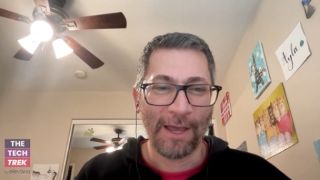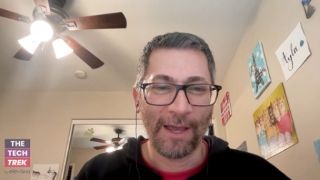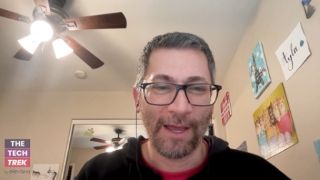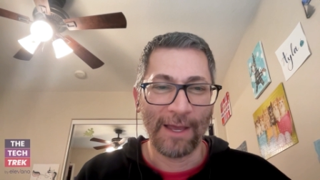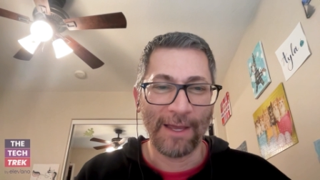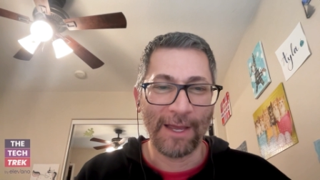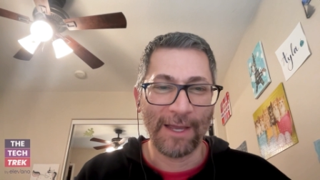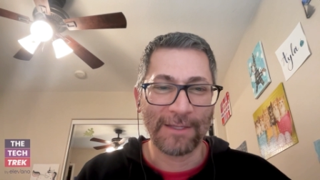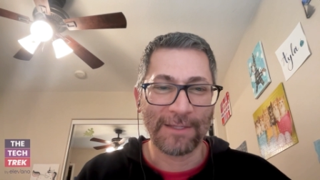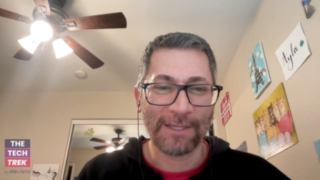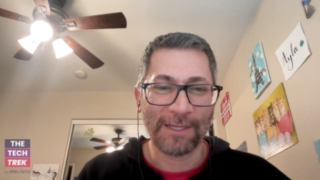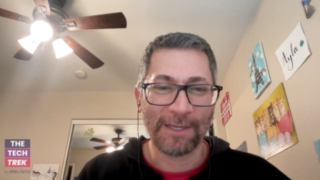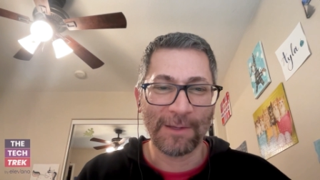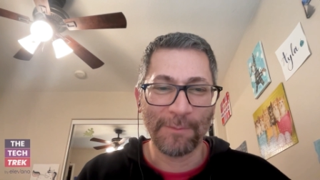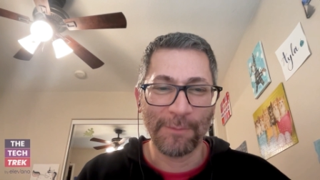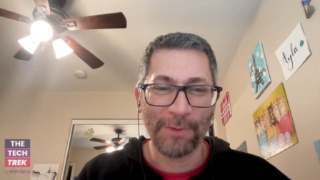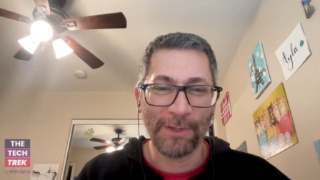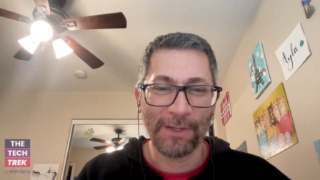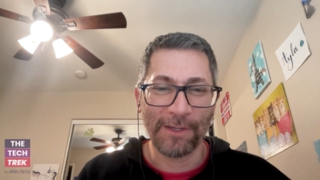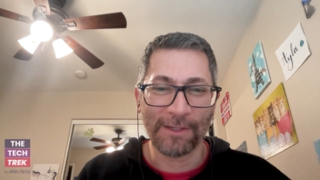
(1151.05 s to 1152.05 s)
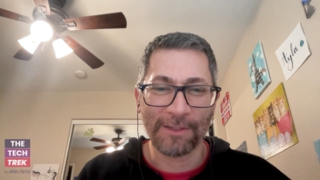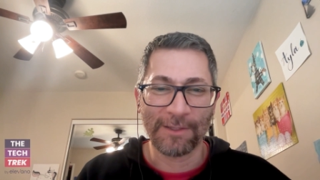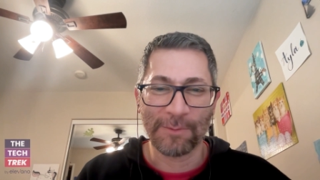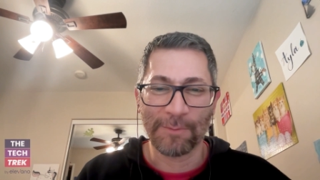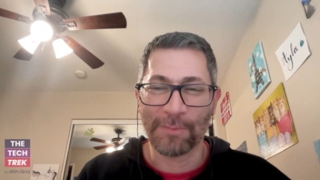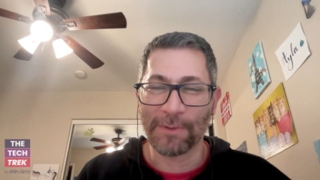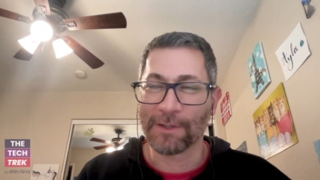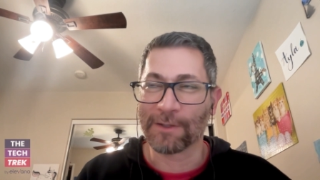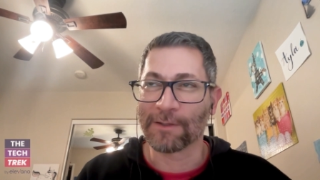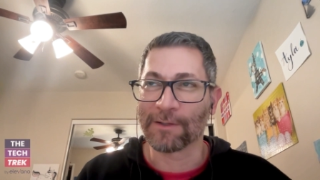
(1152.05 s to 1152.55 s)
As the company gets
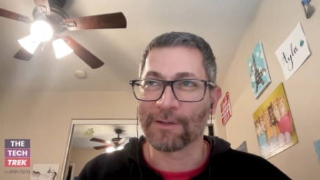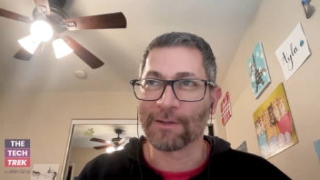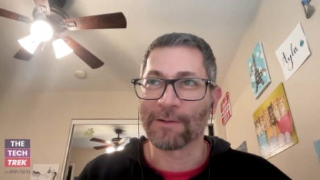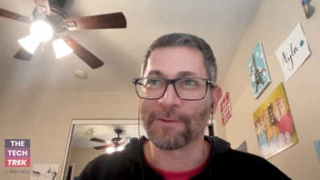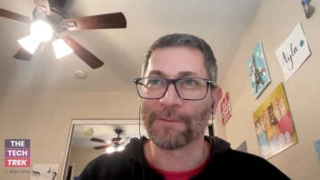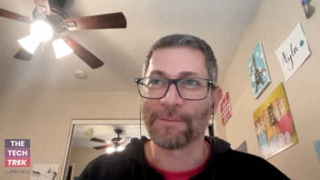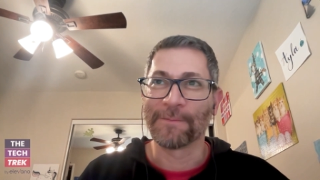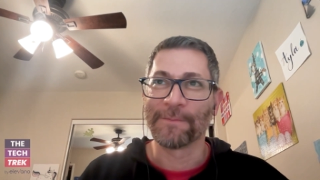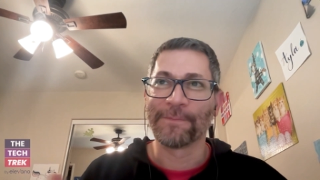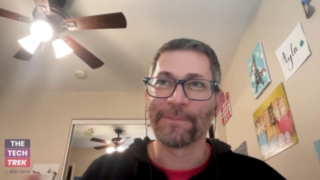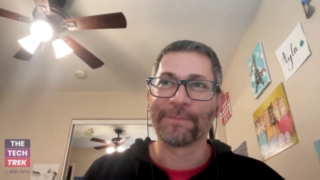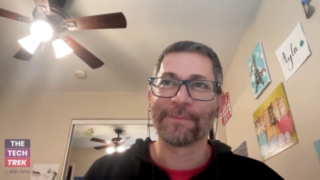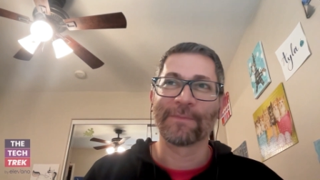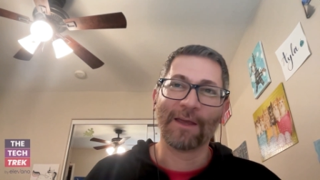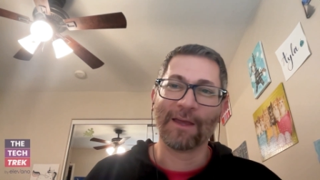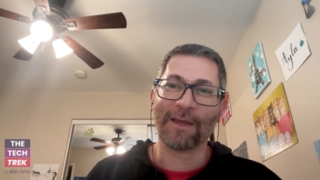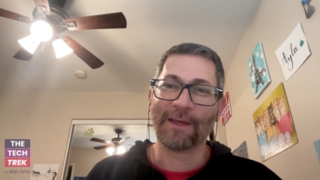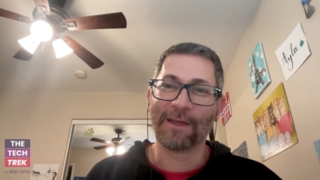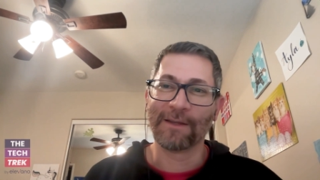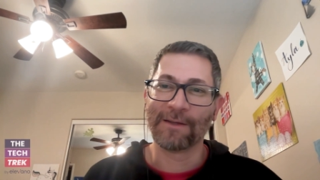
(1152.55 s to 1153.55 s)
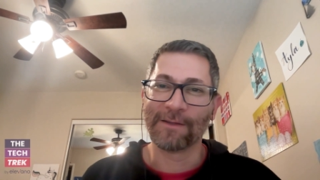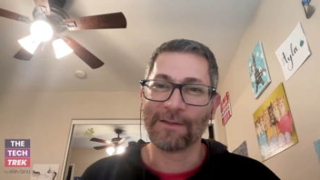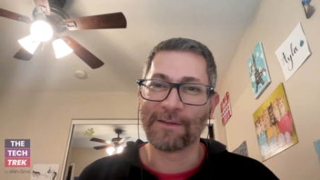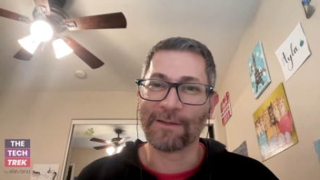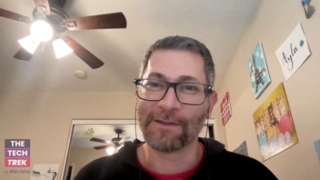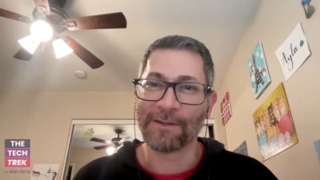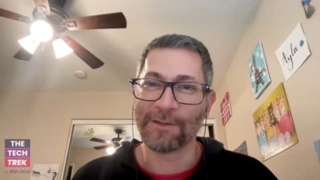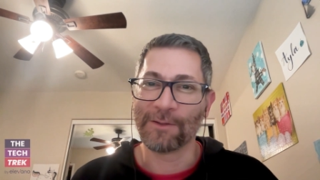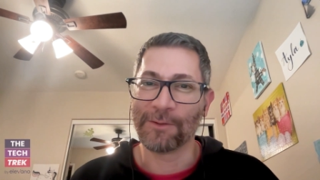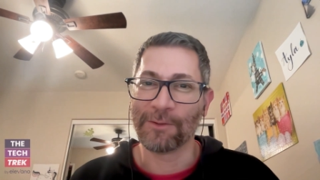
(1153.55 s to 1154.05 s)
bigger
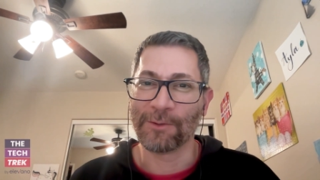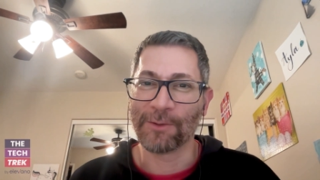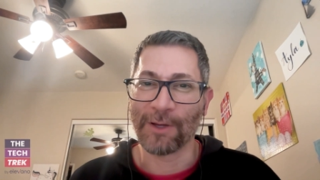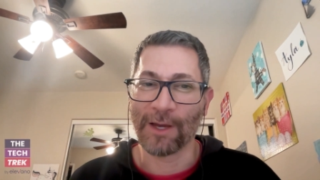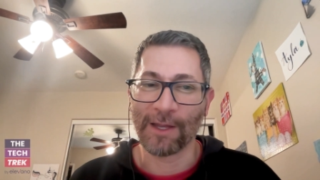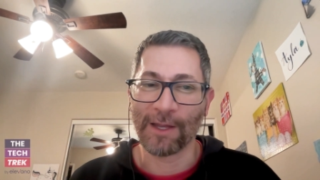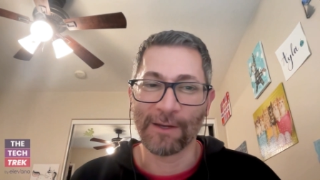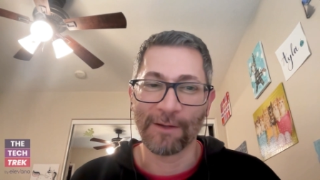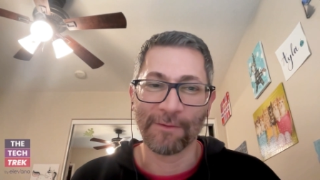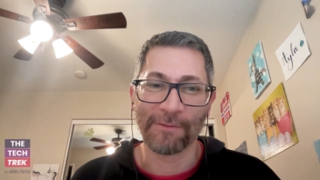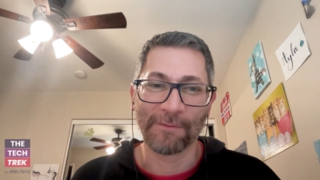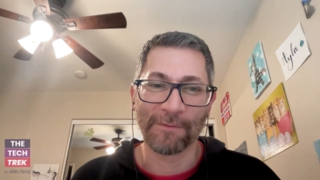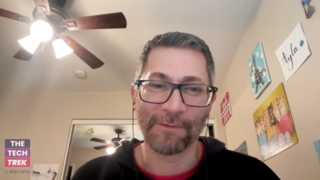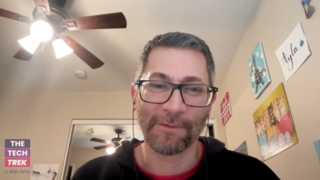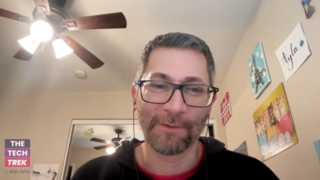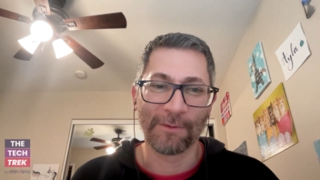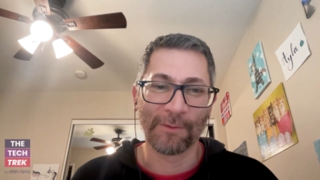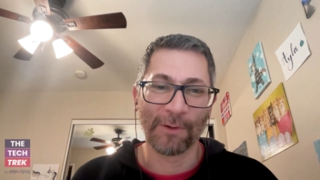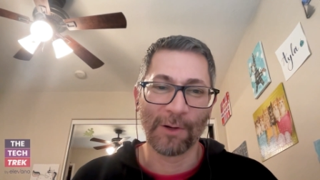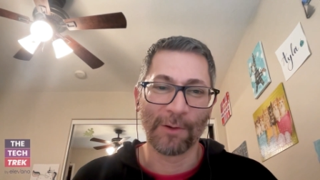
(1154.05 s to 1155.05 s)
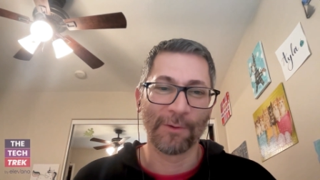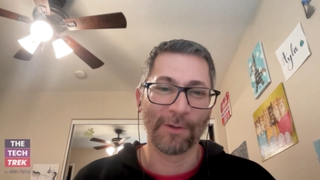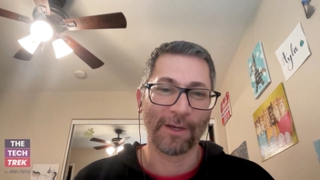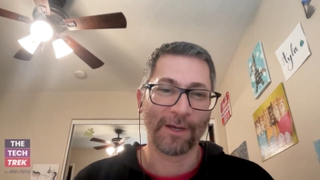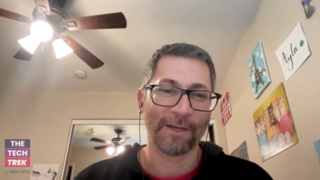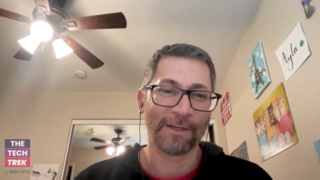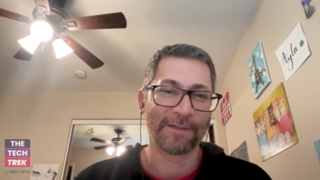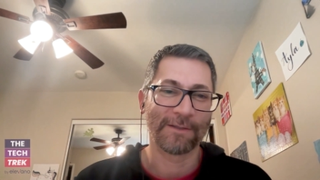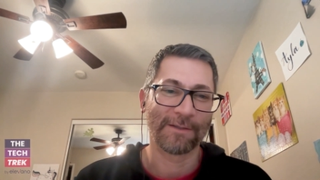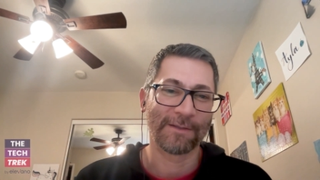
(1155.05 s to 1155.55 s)
and you kind of grow, you
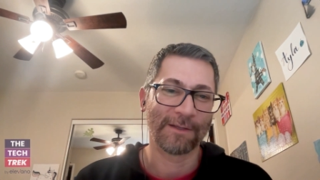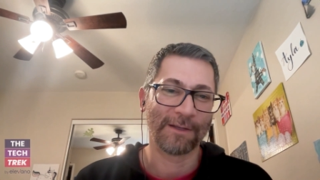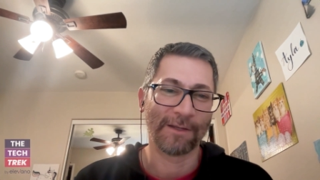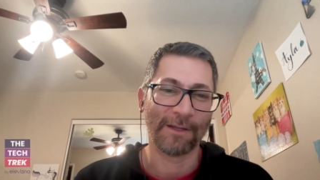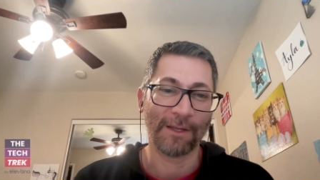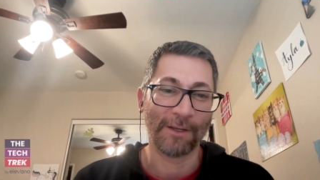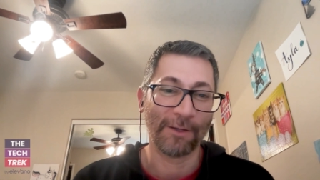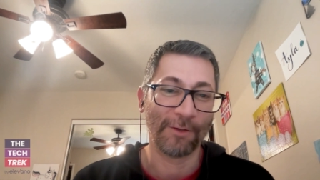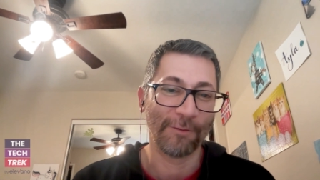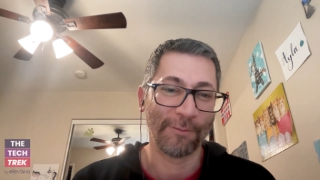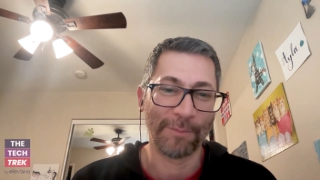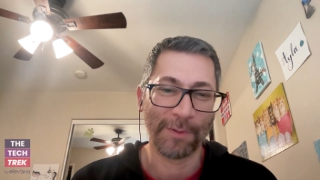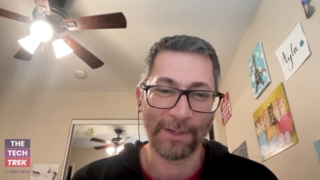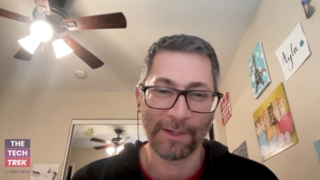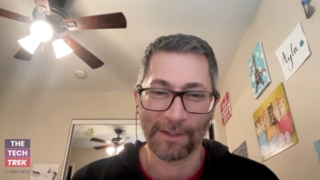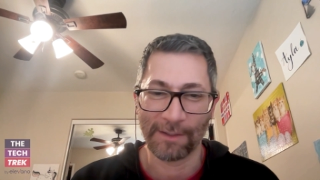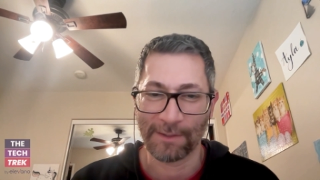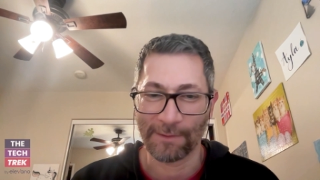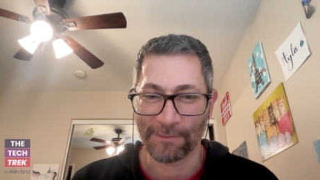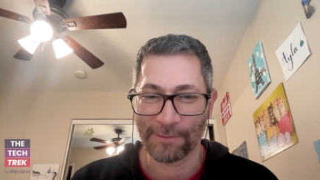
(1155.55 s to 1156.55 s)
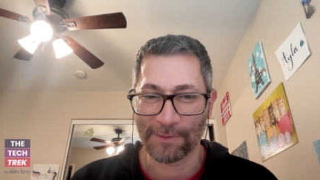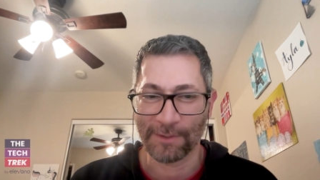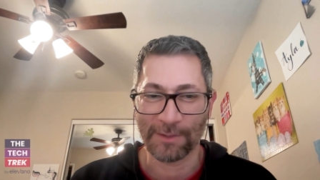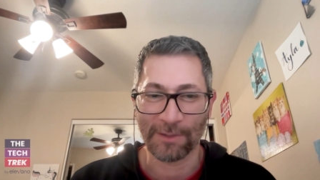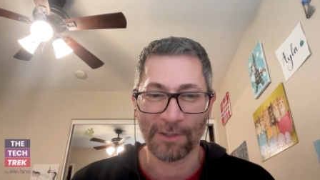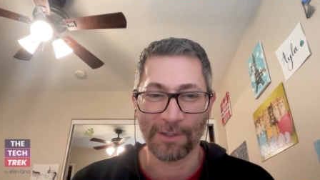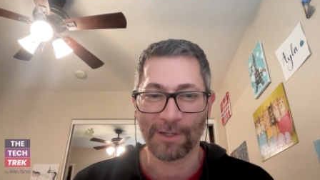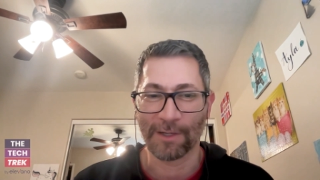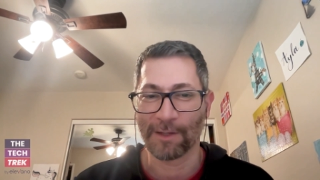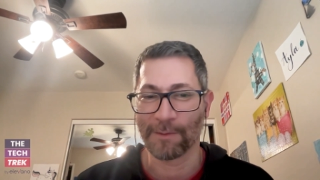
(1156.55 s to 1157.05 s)
guys, and you've been at different
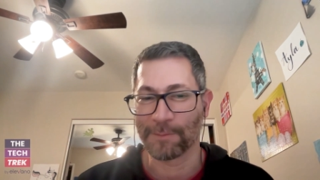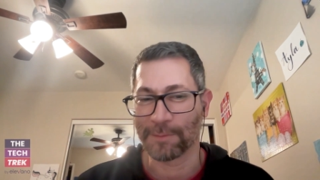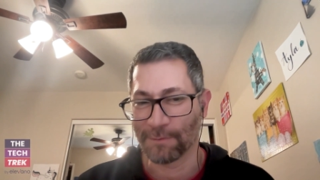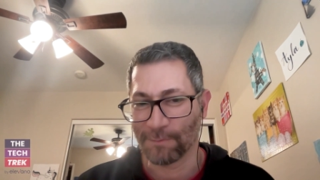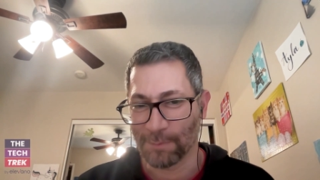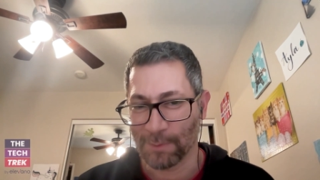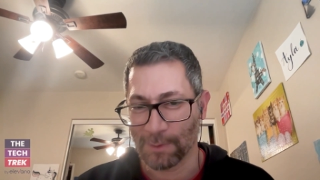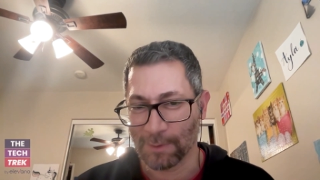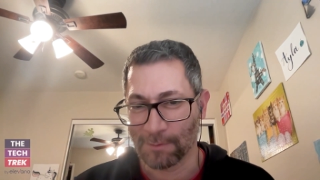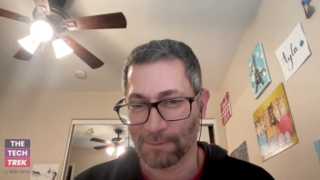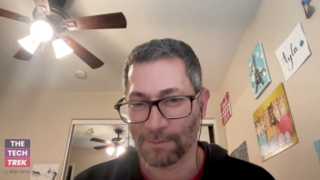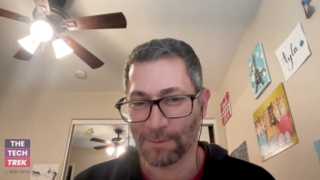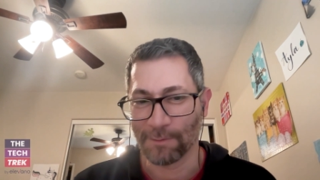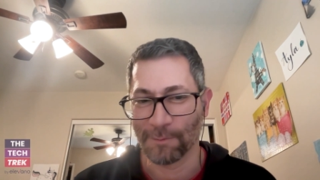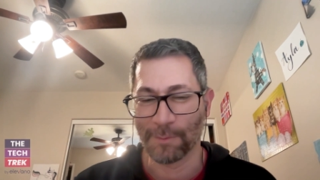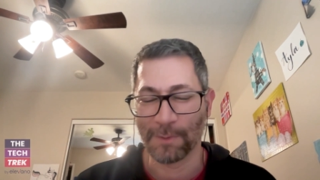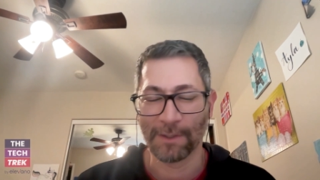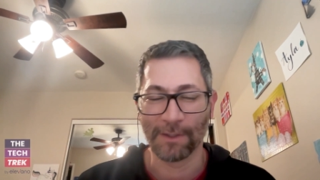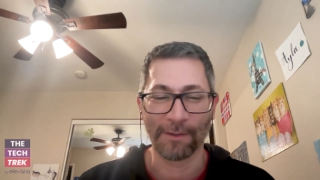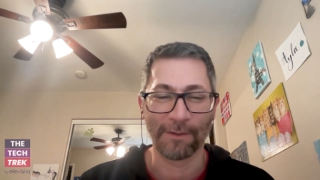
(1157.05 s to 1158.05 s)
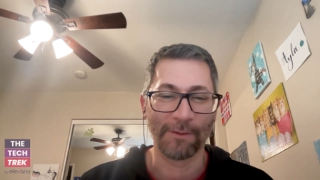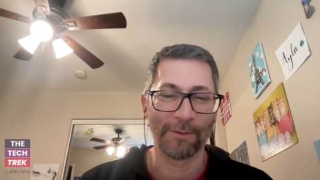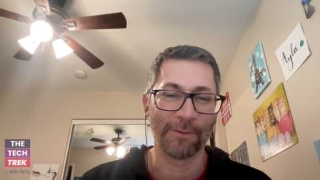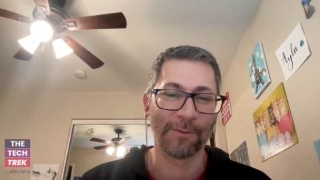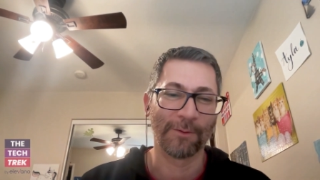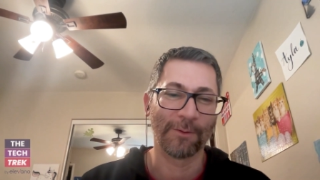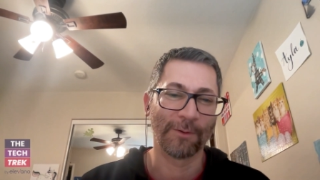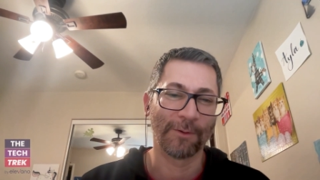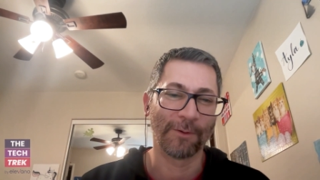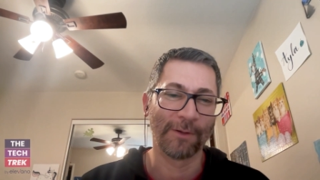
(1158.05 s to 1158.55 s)
startups. You've been at
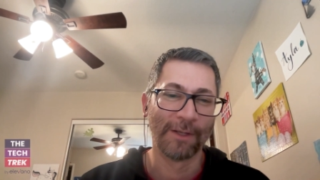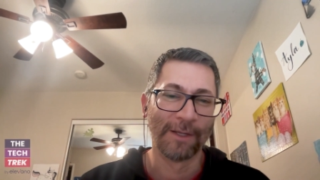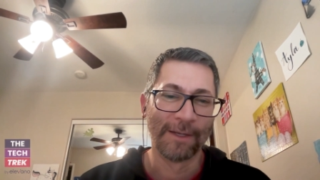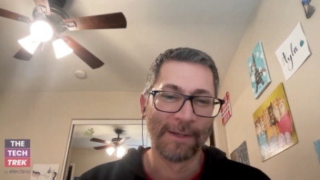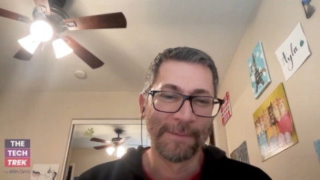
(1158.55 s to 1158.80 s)
Google.